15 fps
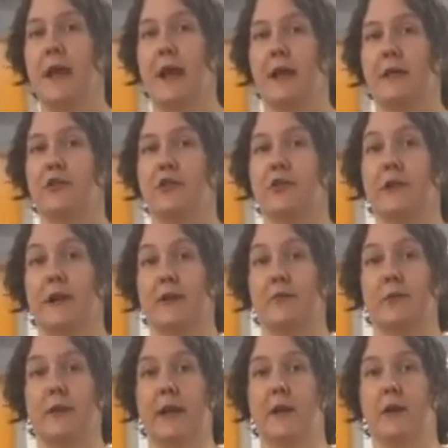And sure enough,
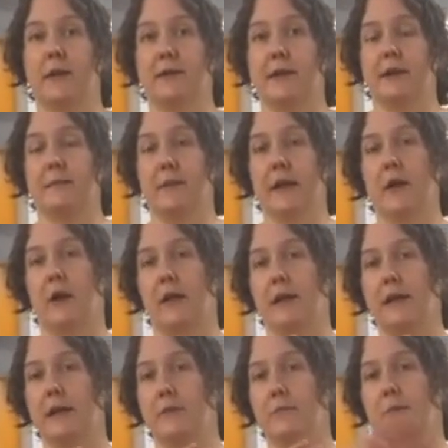when I contact my
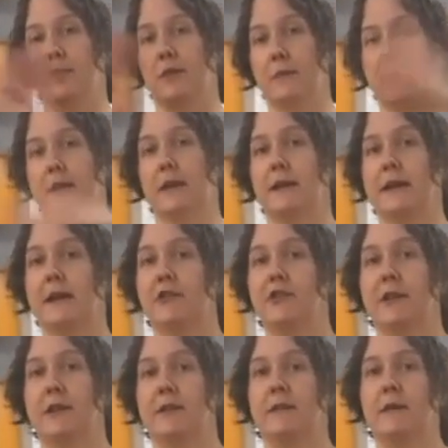colleague and put them in connection